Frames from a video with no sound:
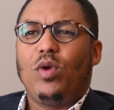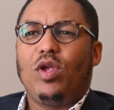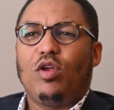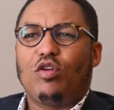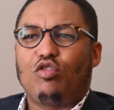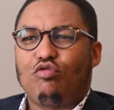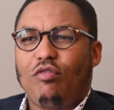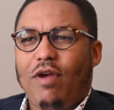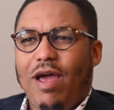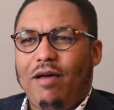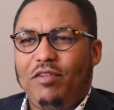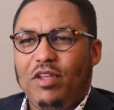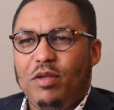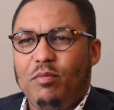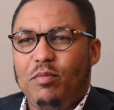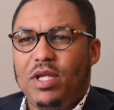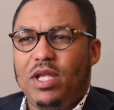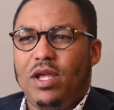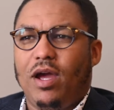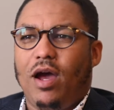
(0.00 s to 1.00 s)
we are
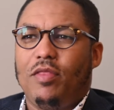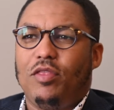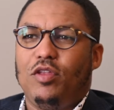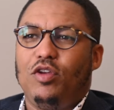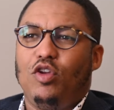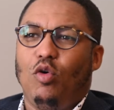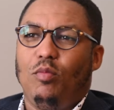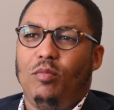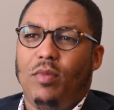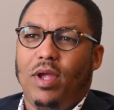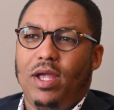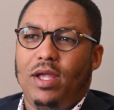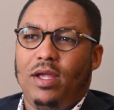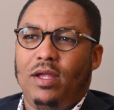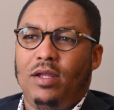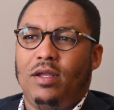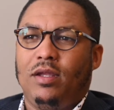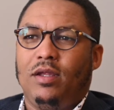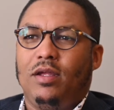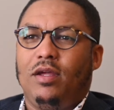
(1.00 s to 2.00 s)
traveling beyond the
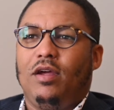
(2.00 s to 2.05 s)
domain